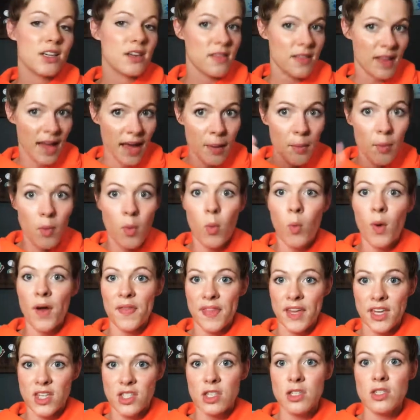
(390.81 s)
to them what
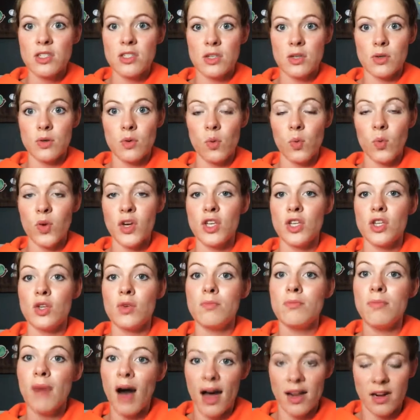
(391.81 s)
they should do when you
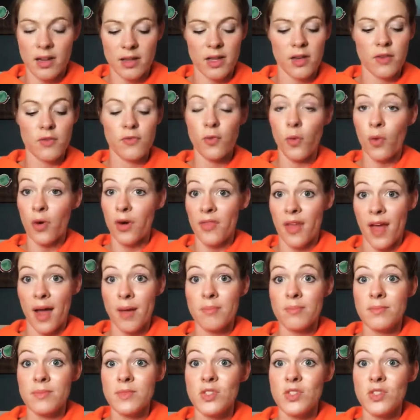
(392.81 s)
model it for them.